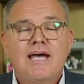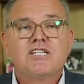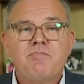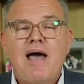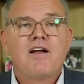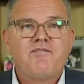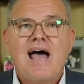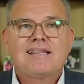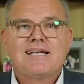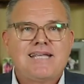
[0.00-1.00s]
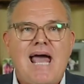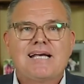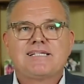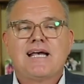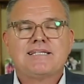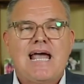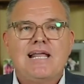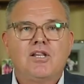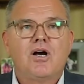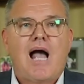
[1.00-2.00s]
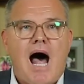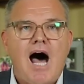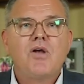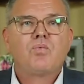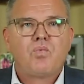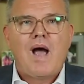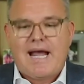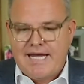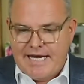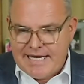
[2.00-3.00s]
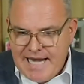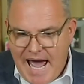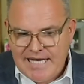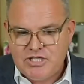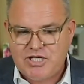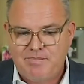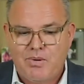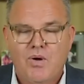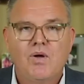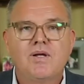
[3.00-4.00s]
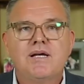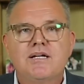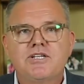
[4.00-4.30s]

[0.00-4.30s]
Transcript: As a matter of fact, the text says they look unrecognizable